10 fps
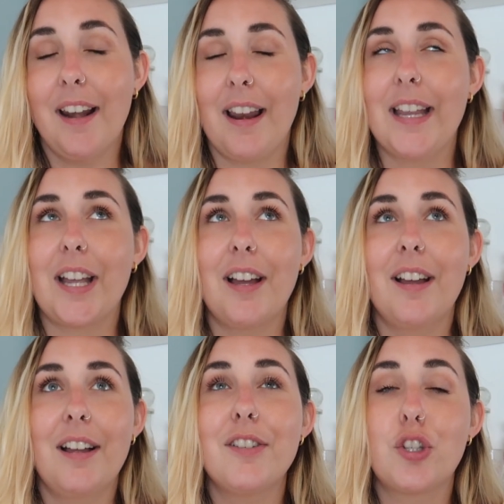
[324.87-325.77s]
like
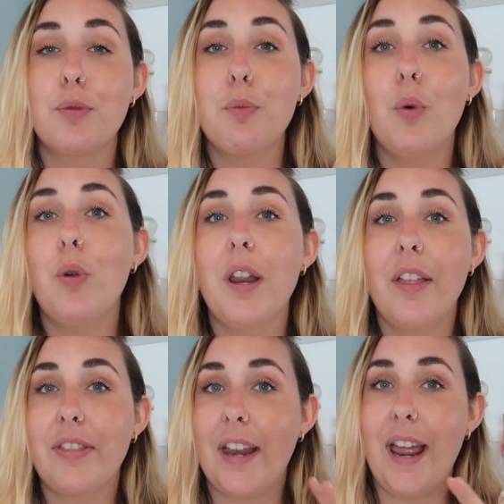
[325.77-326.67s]

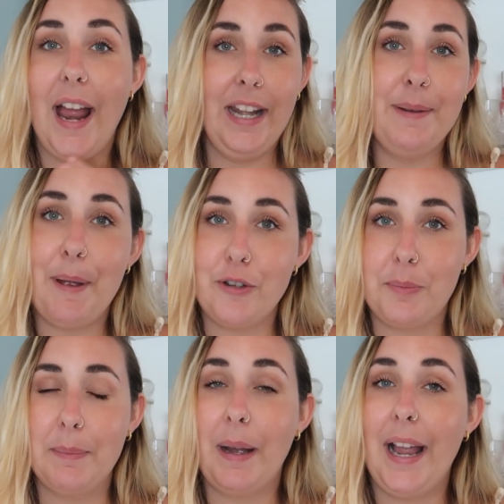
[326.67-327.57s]
smaller than any
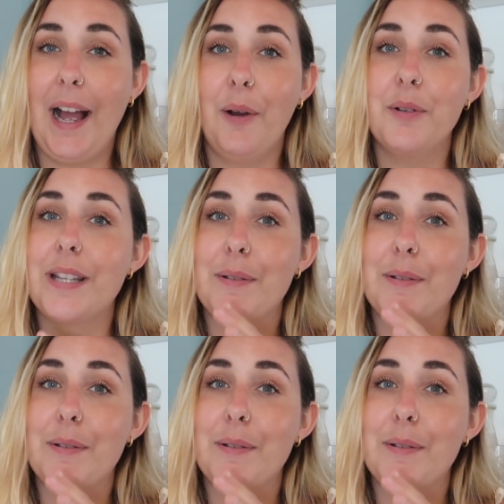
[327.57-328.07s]
bedroom in my house.